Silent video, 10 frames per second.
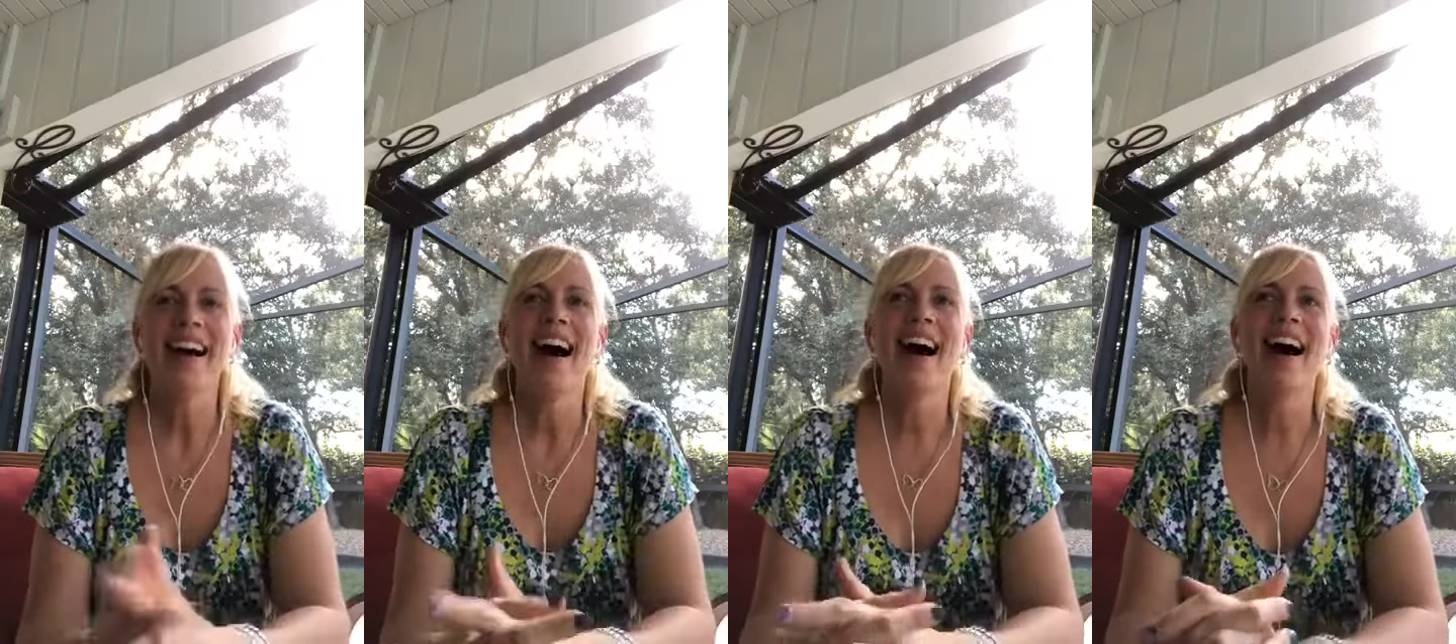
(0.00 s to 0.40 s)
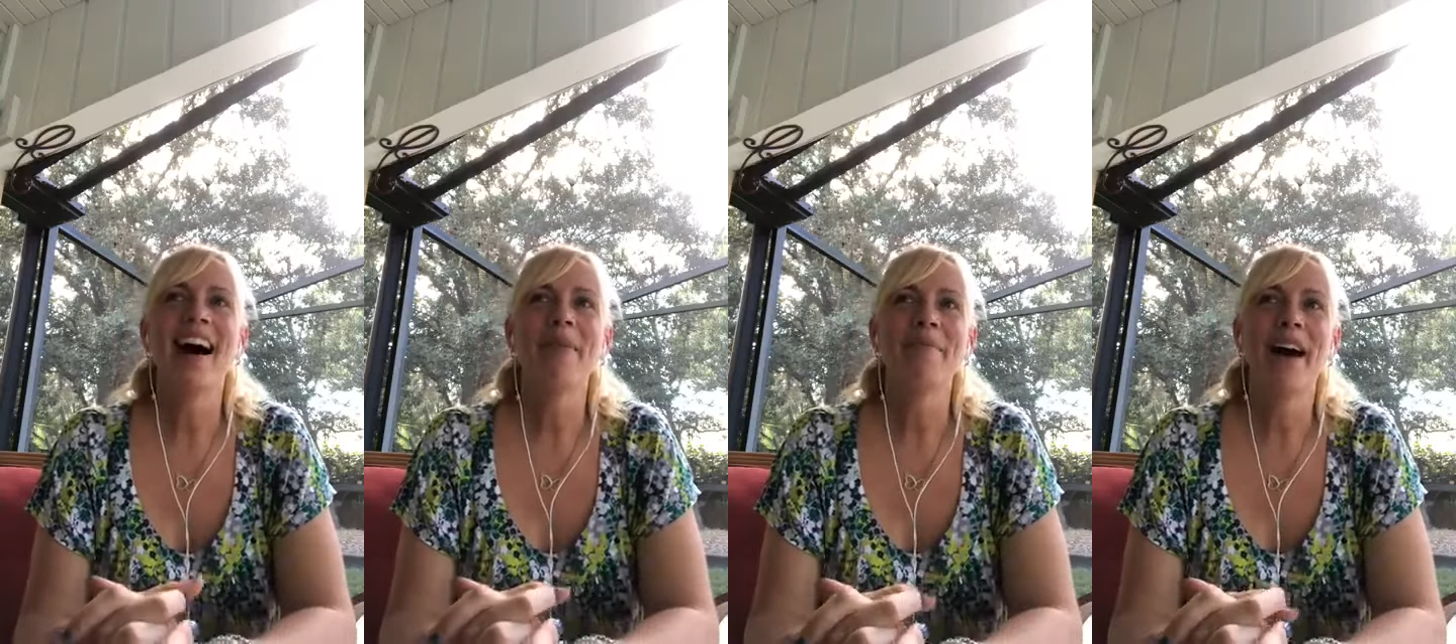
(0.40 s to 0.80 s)

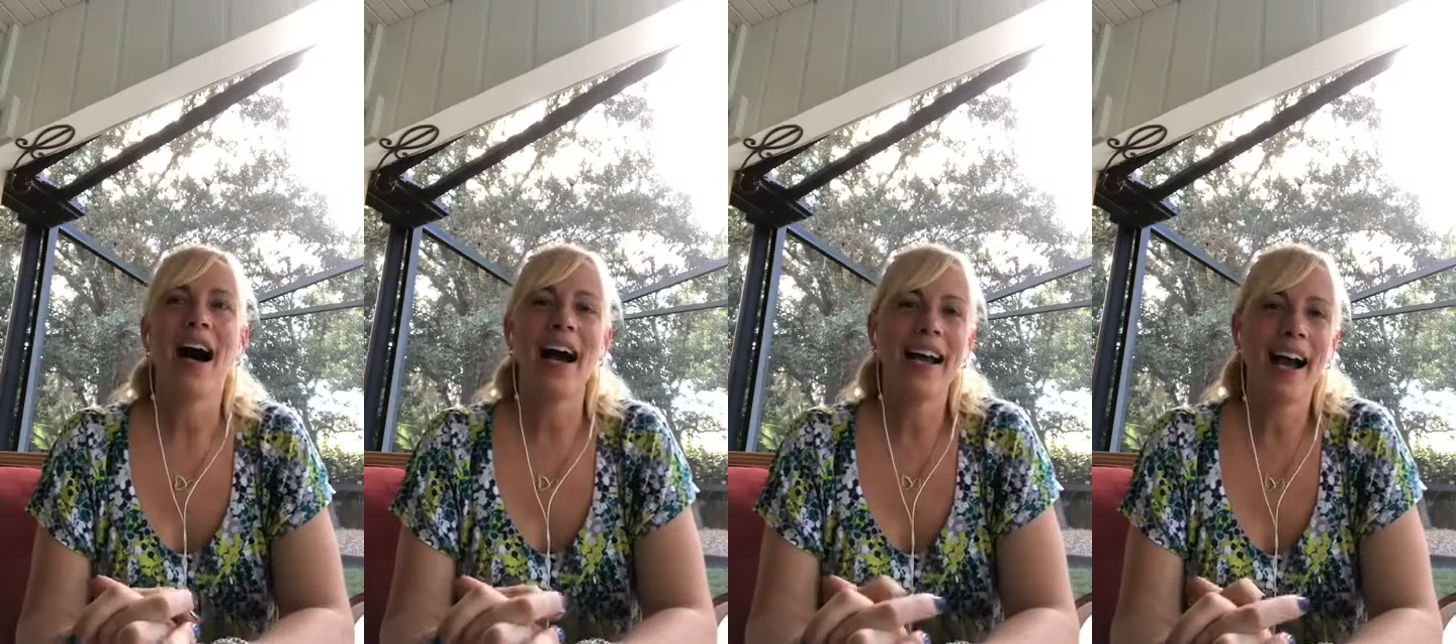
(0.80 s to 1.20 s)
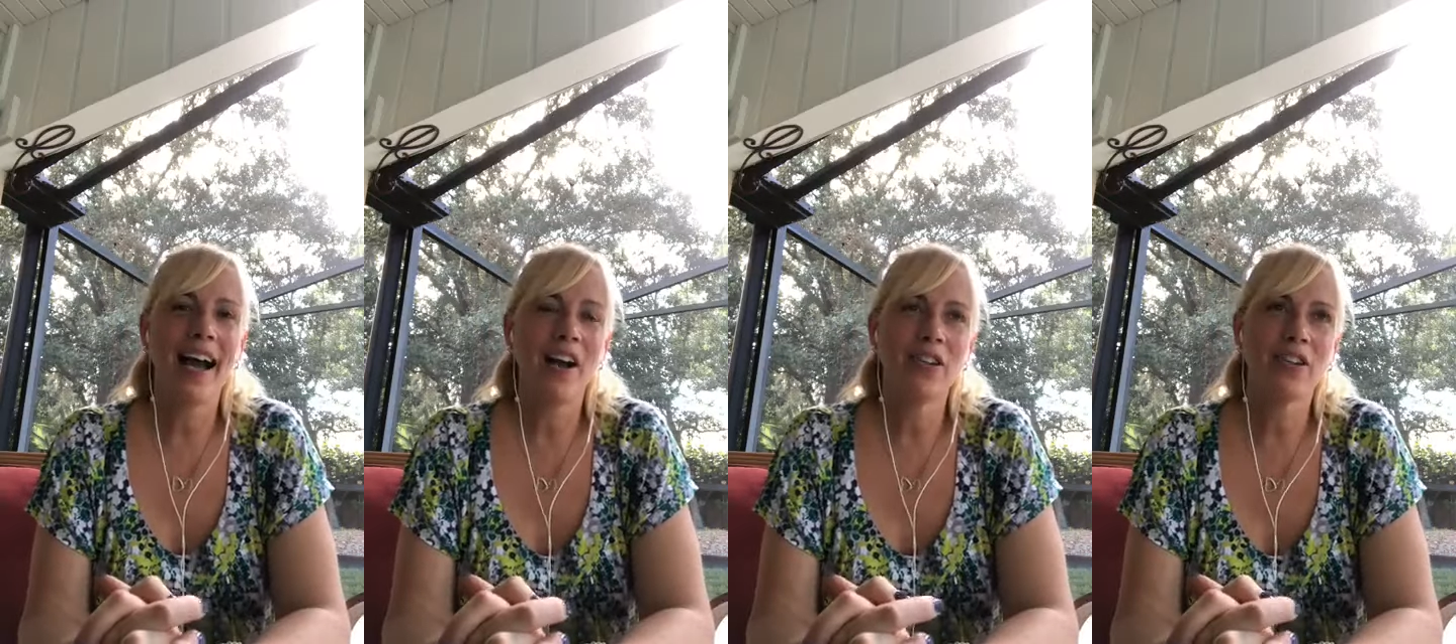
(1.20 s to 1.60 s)
I
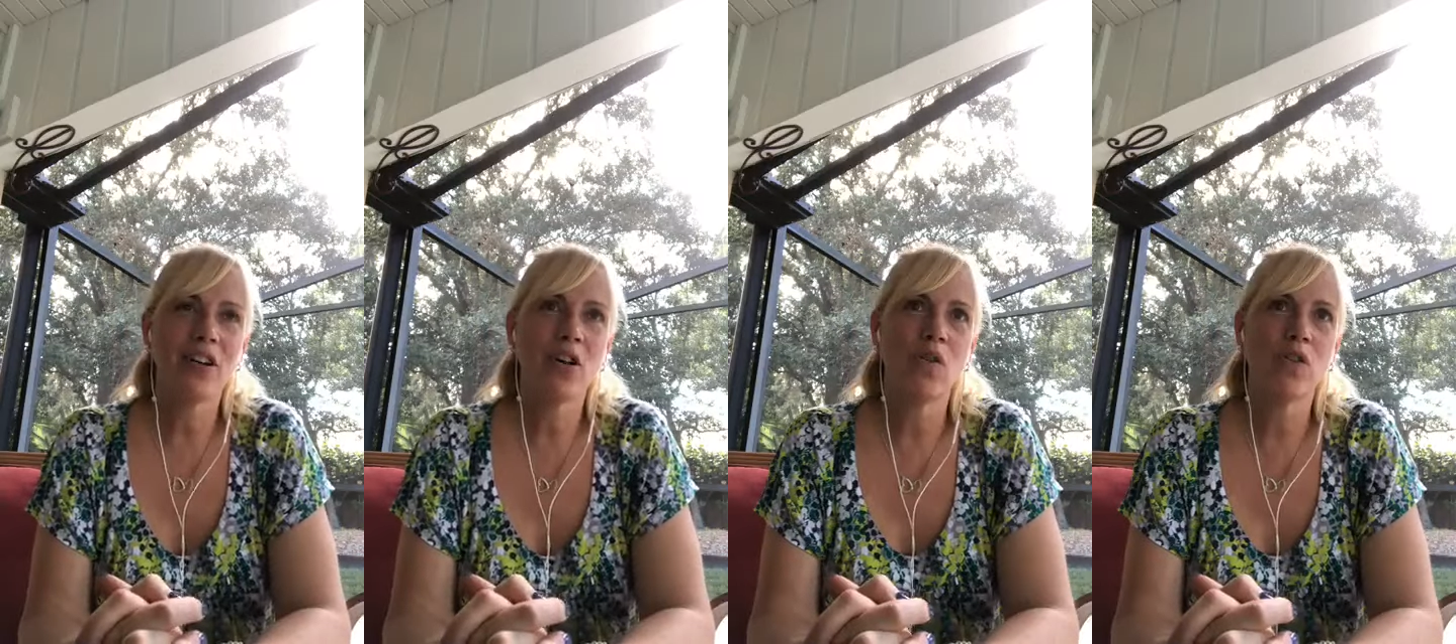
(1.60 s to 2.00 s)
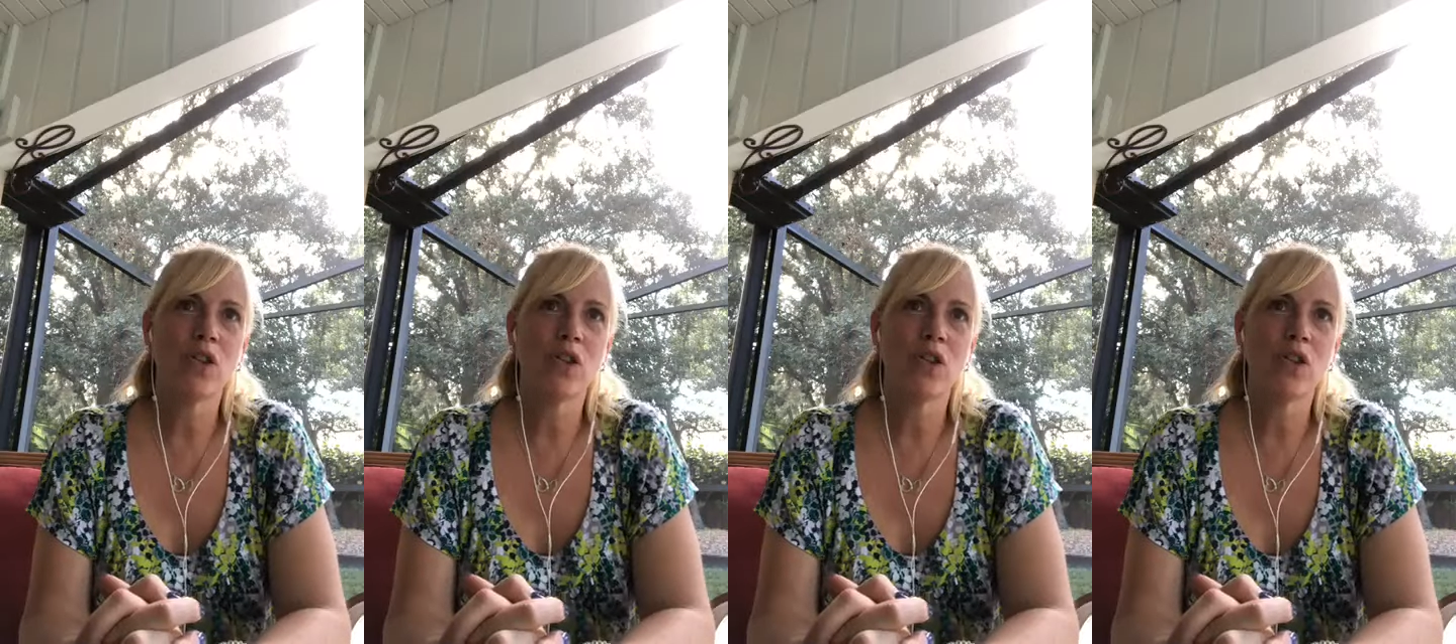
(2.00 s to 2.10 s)
also